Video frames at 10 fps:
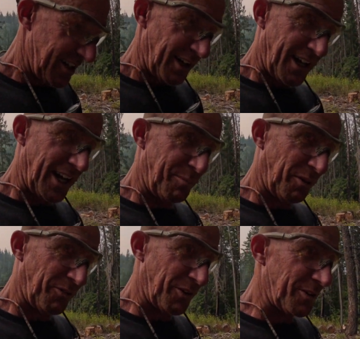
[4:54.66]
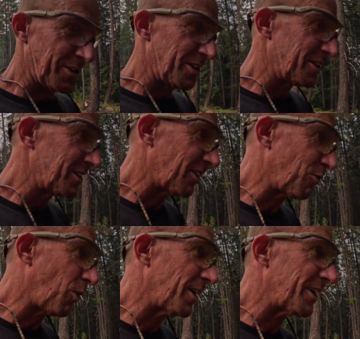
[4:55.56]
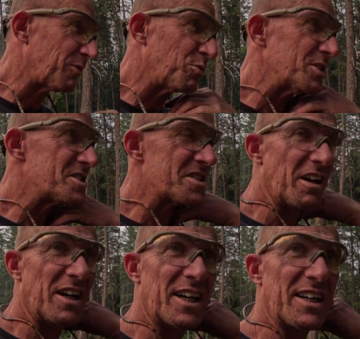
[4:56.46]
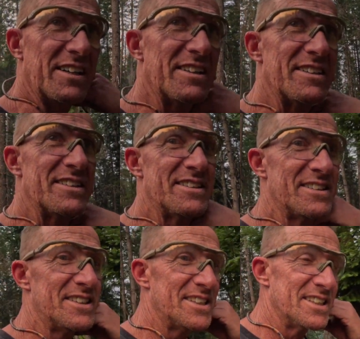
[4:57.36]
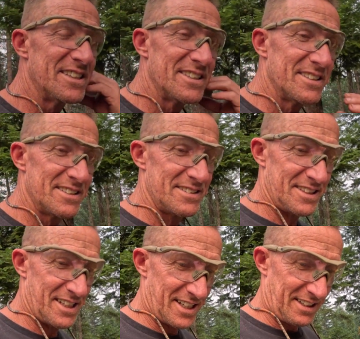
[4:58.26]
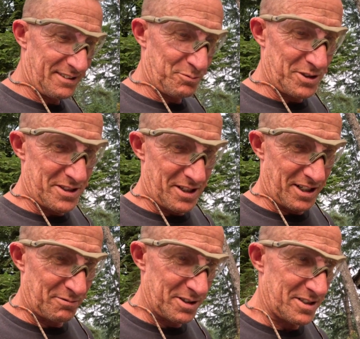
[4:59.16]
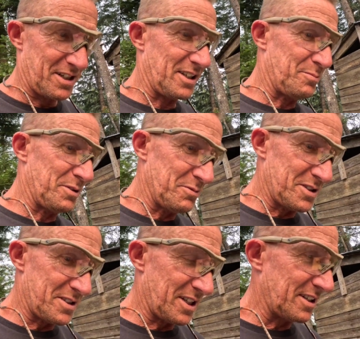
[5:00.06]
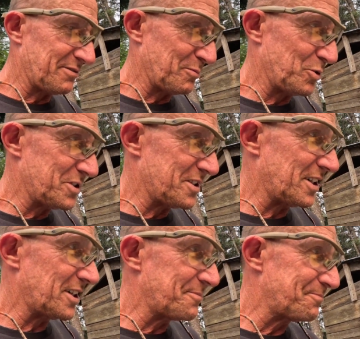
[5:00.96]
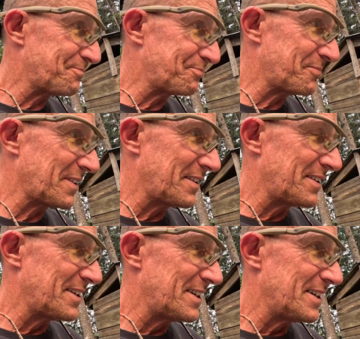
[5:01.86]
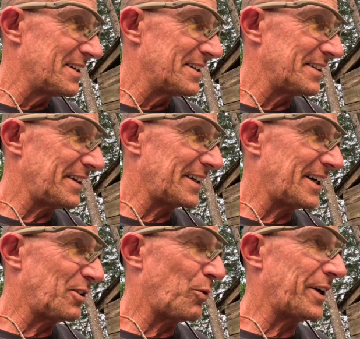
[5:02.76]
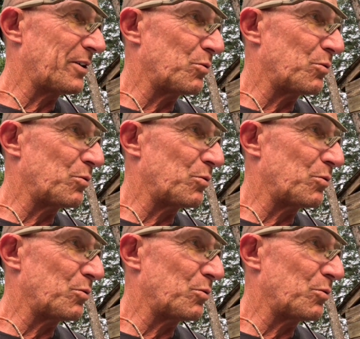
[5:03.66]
I kind of preferred or wanted a wood stock. Not like the Woodstock, but Woodstock from Woodstock. Yeah, I kind of wanted a